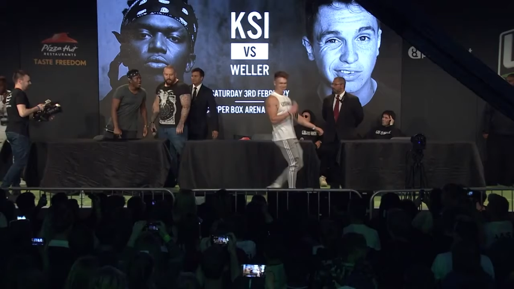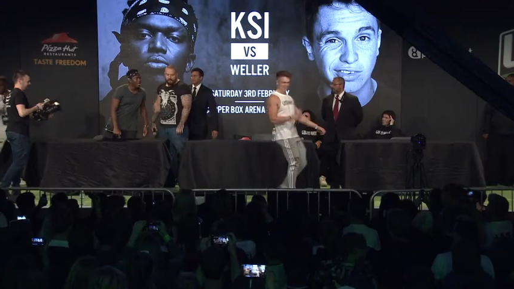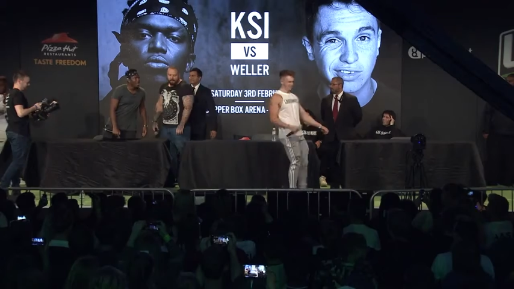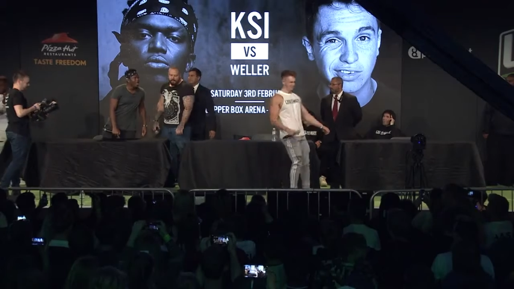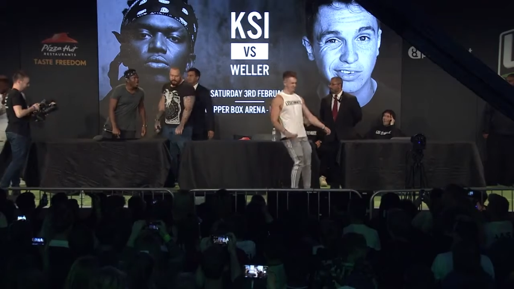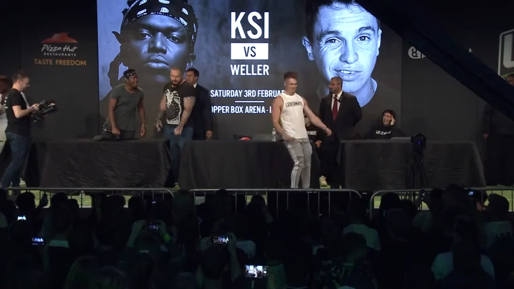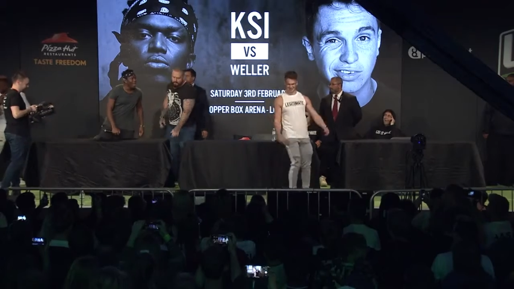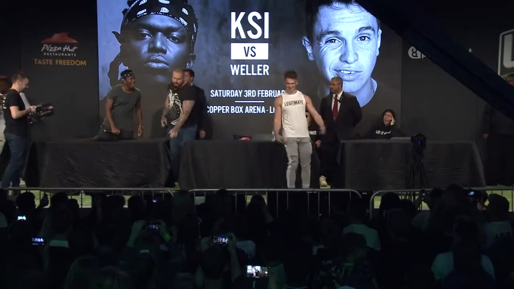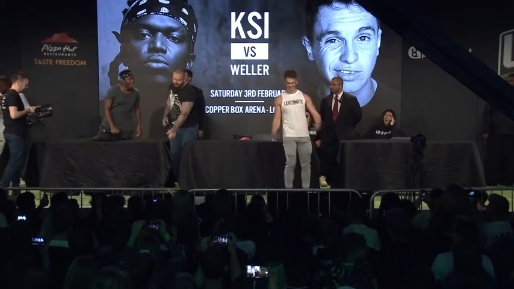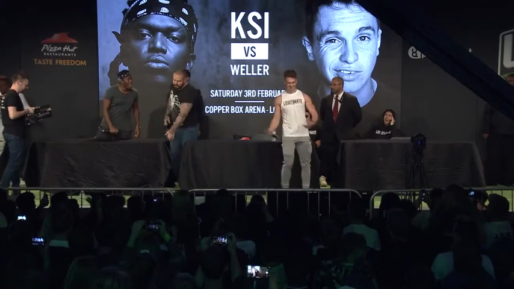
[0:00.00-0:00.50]

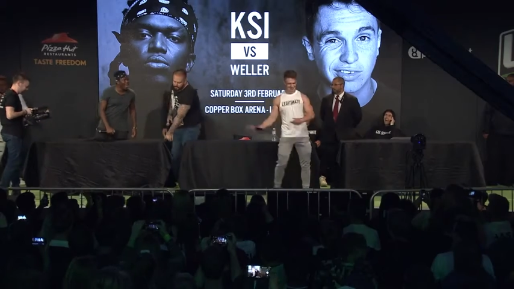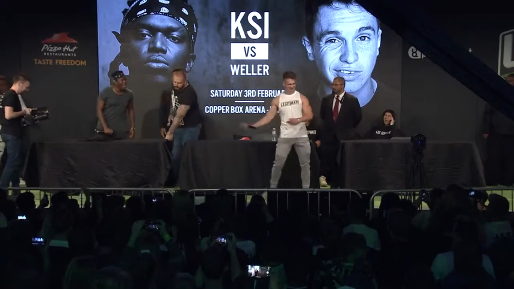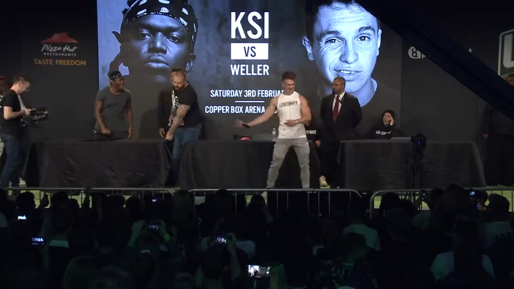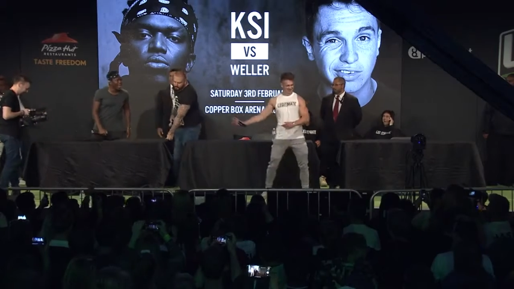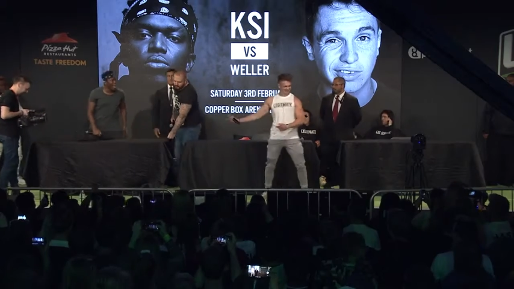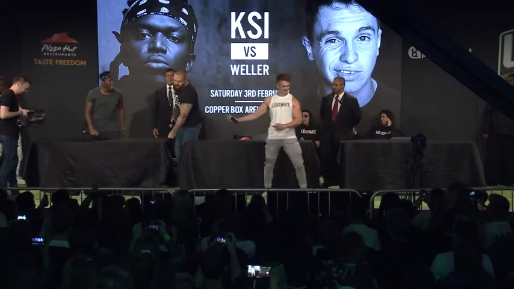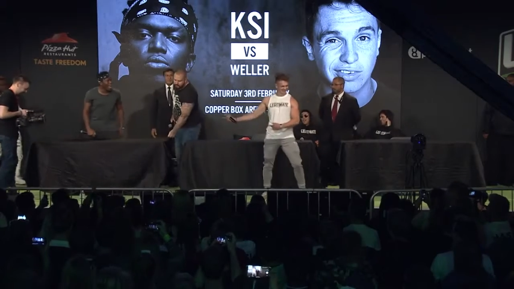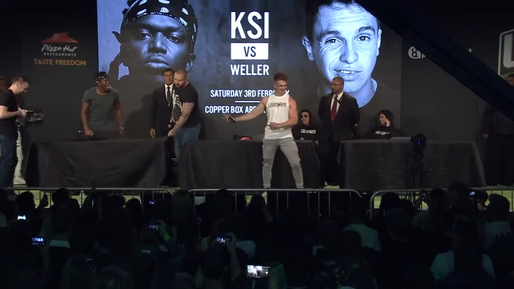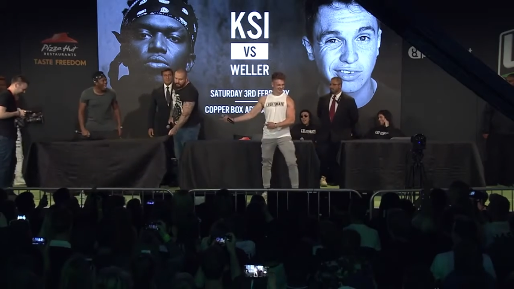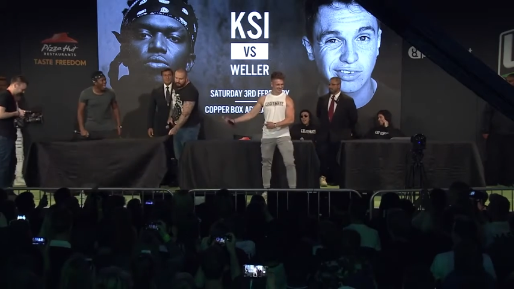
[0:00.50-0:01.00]

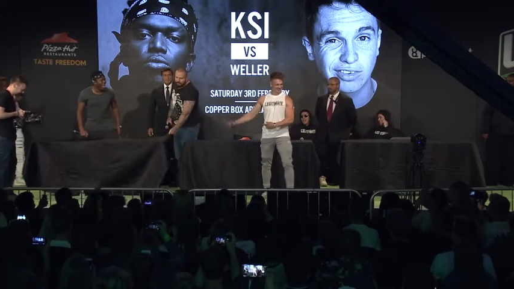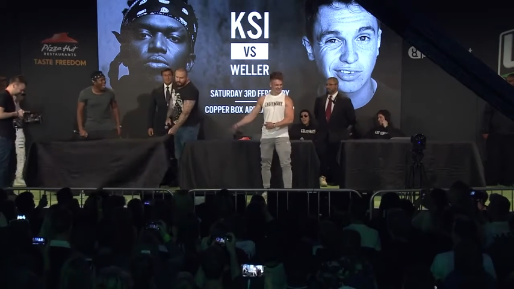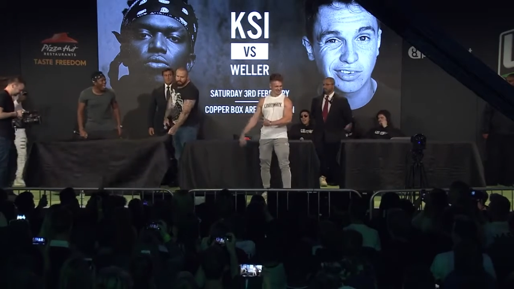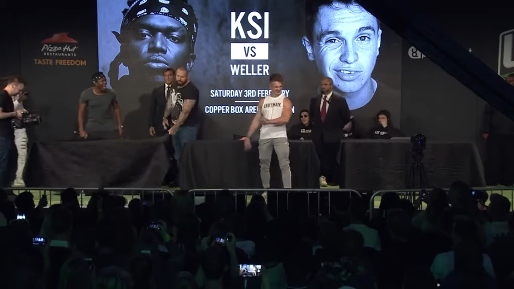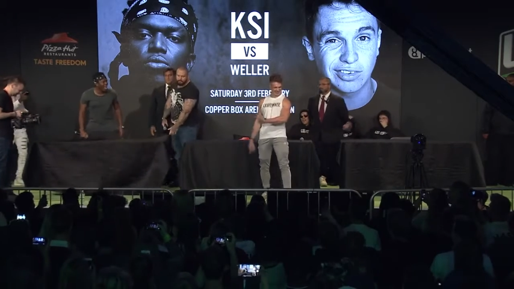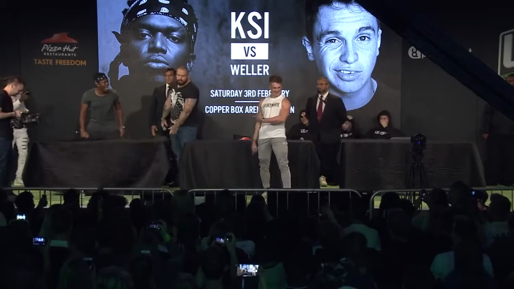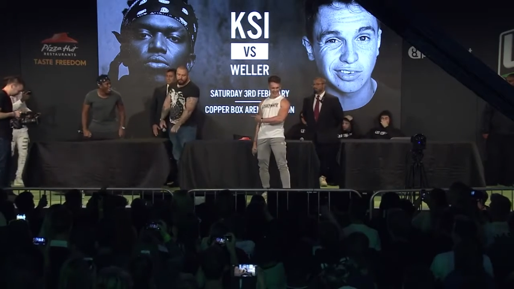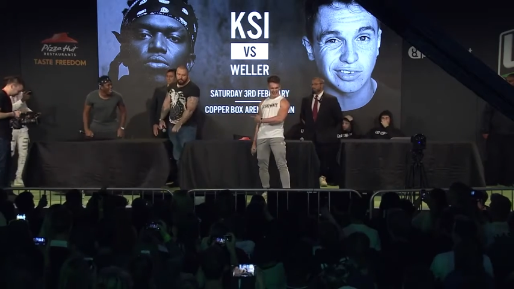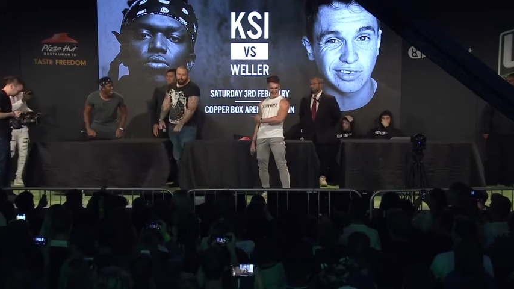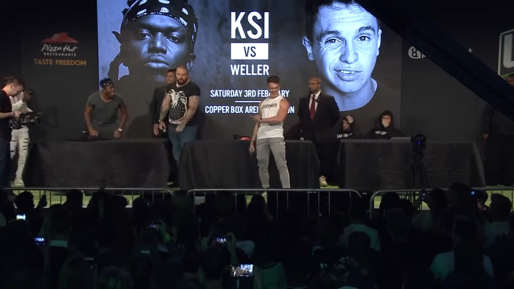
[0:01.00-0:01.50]

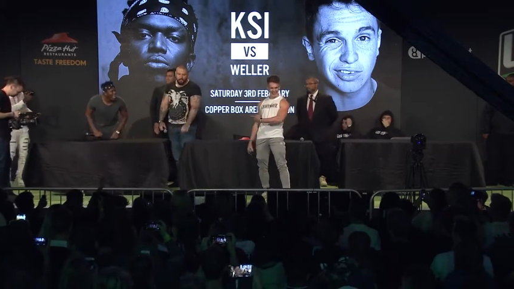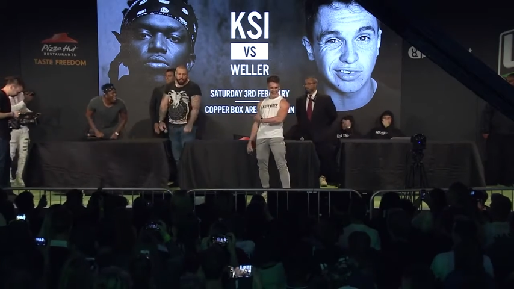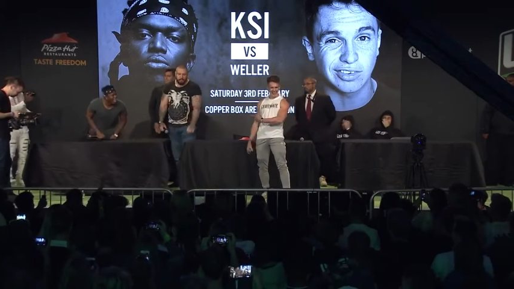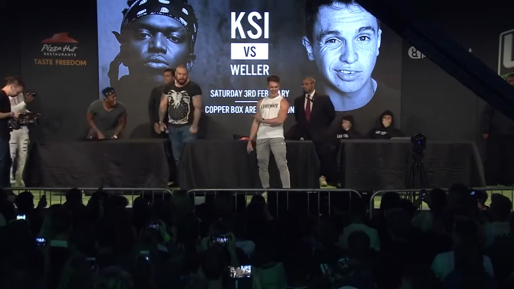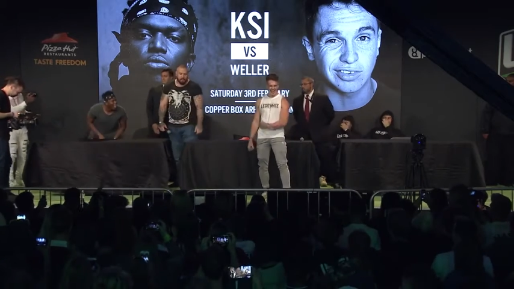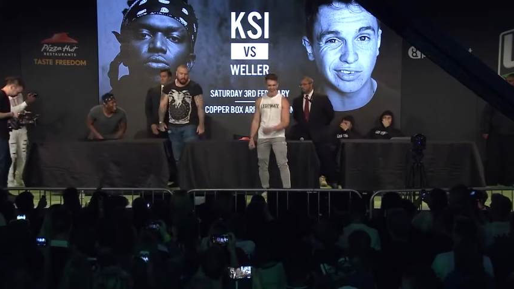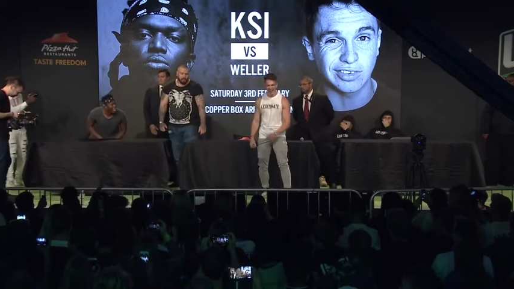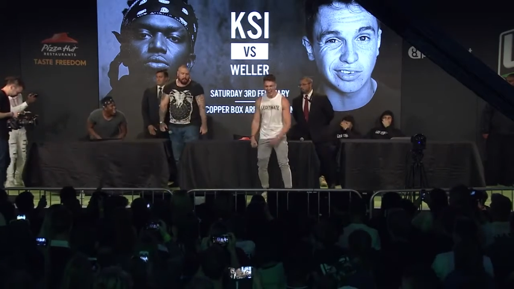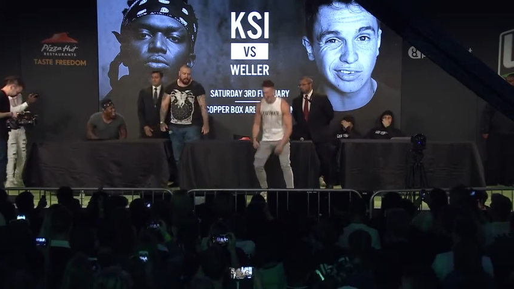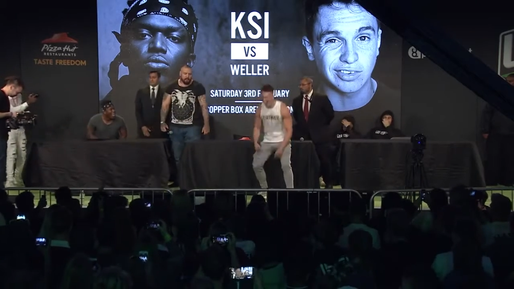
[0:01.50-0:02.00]

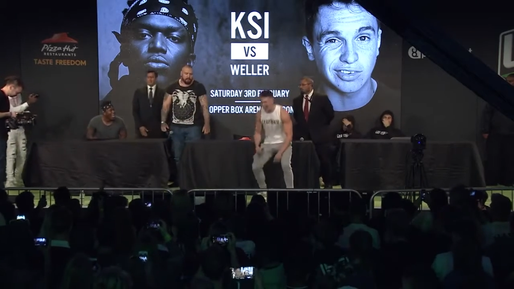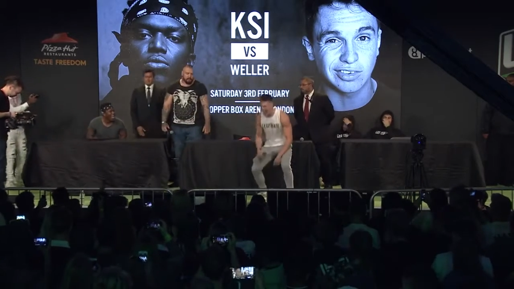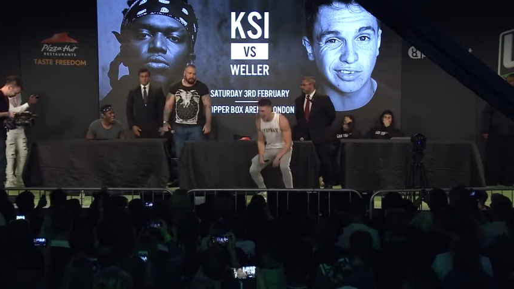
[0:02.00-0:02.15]
[no speech]